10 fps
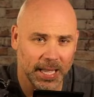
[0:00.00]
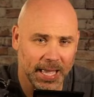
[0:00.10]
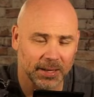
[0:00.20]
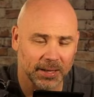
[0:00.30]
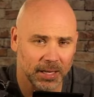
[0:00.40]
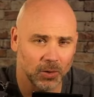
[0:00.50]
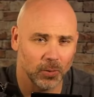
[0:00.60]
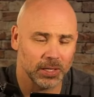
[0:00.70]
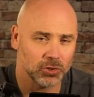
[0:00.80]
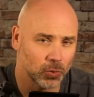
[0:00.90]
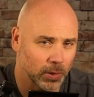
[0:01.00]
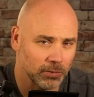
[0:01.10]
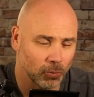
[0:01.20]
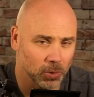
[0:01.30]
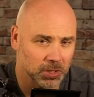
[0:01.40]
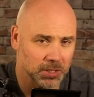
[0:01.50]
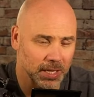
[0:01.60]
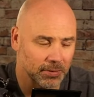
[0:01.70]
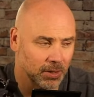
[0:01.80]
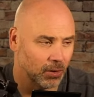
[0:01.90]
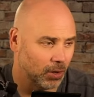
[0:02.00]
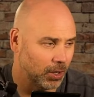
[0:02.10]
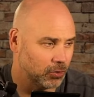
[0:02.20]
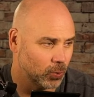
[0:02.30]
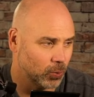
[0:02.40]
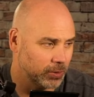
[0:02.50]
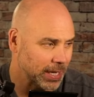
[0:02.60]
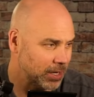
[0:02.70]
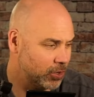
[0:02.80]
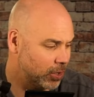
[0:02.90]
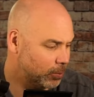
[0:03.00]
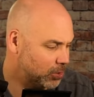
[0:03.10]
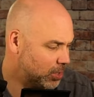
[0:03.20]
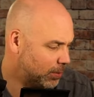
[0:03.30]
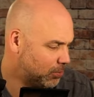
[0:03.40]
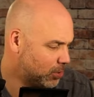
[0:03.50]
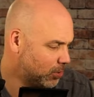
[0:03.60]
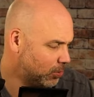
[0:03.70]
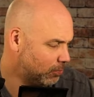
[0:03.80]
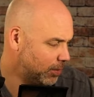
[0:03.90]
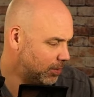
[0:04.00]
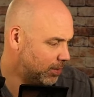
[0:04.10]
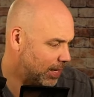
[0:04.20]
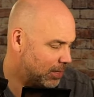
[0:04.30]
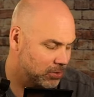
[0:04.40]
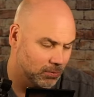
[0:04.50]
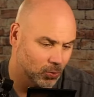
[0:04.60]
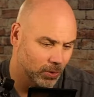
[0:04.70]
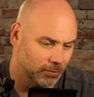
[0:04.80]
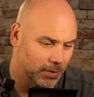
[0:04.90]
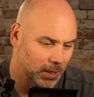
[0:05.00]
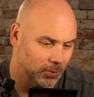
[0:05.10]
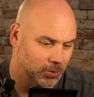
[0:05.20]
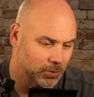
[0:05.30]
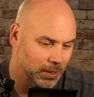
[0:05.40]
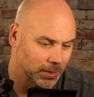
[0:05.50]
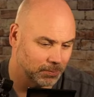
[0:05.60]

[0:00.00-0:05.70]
at DannyWest247 on Twitter. Danny, you're almost up to 50,000 Twitter followers, right?